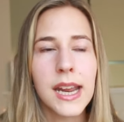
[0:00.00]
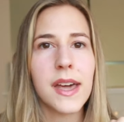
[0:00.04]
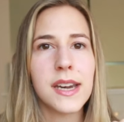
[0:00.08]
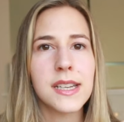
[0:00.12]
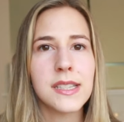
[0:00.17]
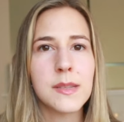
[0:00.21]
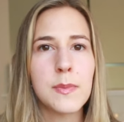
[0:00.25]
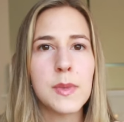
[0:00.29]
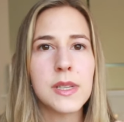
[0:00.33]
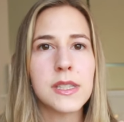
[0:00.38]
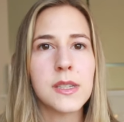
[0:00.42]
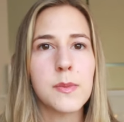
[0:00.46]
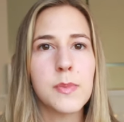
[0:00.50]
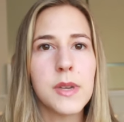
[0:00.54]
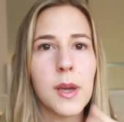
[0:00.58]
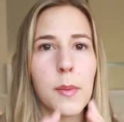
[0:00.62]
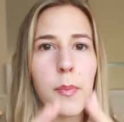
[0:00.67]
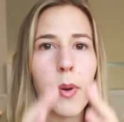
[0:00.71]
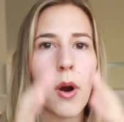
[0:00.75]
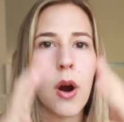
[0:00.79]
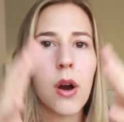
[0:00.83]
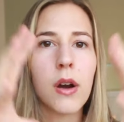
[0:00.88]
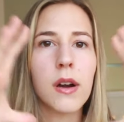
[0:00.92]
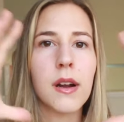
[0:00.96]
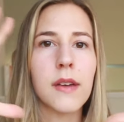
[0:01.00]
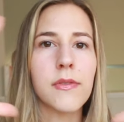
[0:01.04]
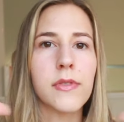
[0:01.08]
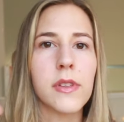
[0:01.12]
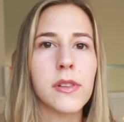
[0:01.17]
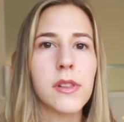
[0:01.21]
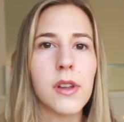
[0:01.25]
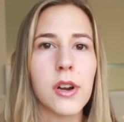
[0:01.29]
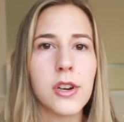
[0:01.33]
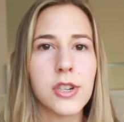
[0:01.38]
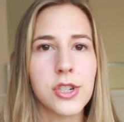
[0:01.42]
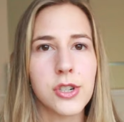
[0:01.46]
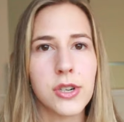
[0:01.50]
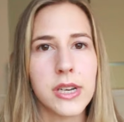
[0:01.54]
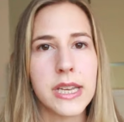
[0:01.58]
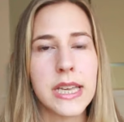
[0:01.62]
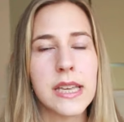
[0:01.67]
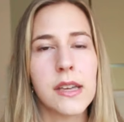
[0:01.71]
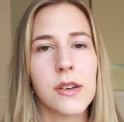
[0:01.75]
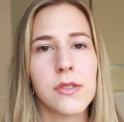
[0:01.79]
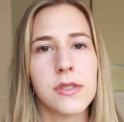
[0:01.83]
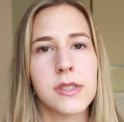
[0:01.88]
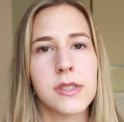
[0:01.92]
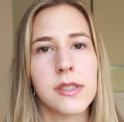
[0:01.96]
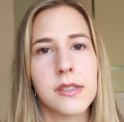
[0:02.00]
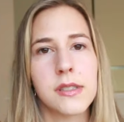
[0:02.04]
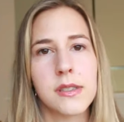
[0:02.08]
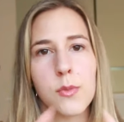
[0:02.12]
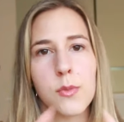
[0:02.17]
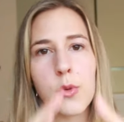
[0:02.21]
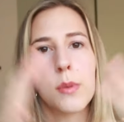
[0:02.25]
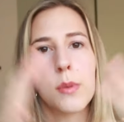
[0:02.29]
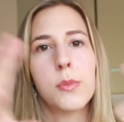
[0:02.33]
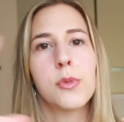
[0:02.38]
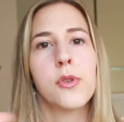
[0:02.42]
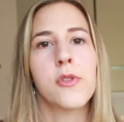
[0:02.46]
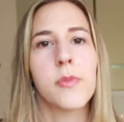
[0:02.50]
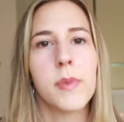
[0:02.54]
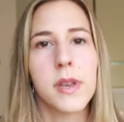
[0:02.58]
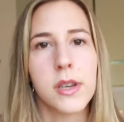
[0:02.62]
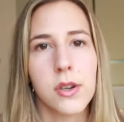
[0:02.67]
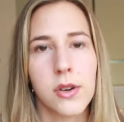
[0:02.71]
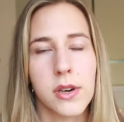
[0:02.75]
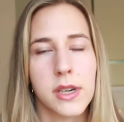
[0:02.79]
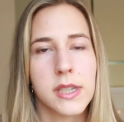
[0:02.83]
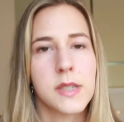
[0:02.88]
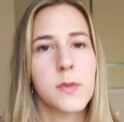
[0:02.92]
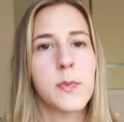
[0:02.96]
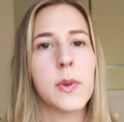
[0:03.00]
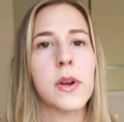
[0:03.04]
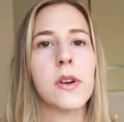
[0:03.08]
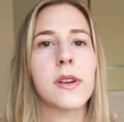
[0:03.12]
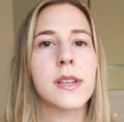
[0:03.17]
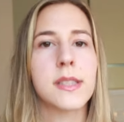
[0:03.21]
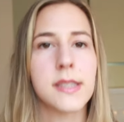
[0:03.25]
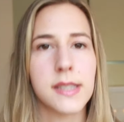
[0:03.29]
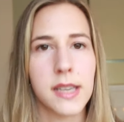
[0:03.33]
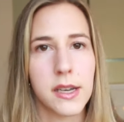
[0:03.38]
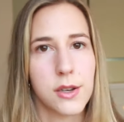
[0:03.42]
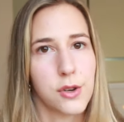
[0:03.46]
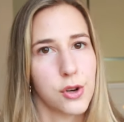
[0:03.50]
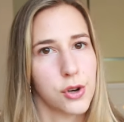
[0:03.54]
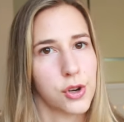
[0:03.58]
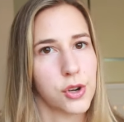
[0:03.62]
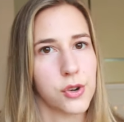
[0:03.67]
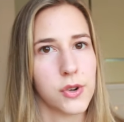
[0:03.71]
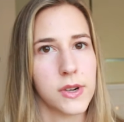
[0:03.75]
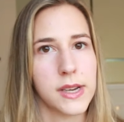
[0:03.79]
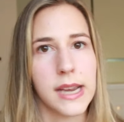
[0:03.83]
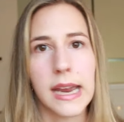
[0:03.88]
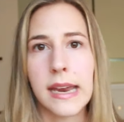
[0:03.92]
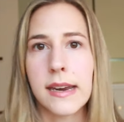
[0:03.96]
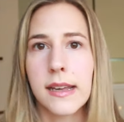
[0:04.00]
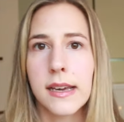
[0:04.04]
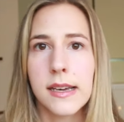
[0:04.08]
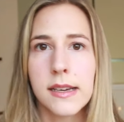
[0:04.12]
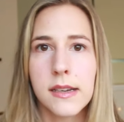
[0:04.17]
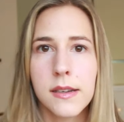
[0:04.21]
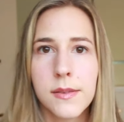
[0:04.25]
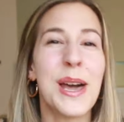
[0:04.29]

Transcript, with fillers: that is meant to be a part of the larger ecosystem or movement or experience that you're creating.